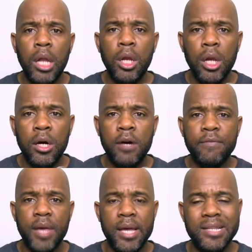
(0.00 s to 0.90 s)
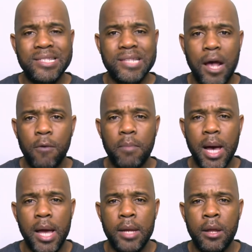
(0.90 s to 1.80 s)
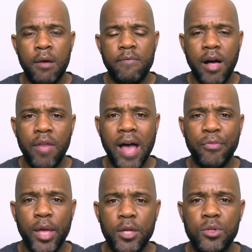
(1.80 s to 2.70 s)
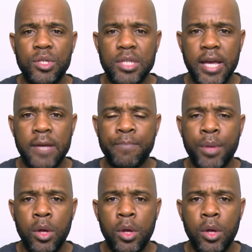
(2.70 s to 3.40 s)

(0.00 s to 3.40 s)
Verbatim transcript: love, and a sound mind. Father, I thank you today.